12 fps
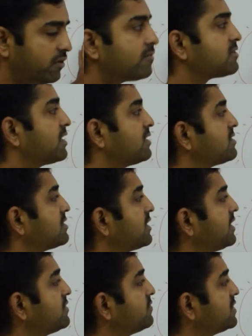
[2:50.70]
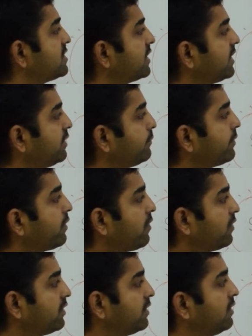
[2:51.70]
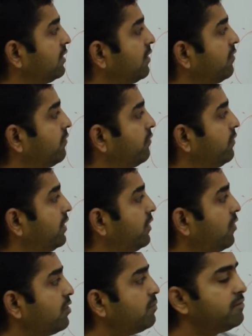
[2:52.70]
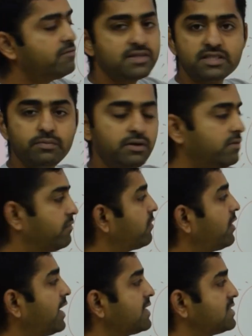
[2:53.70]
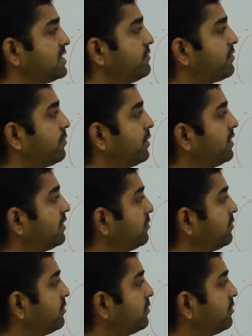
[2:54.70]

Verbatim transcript: of sun's rays which are getting blocked will not be visible as seen from earth,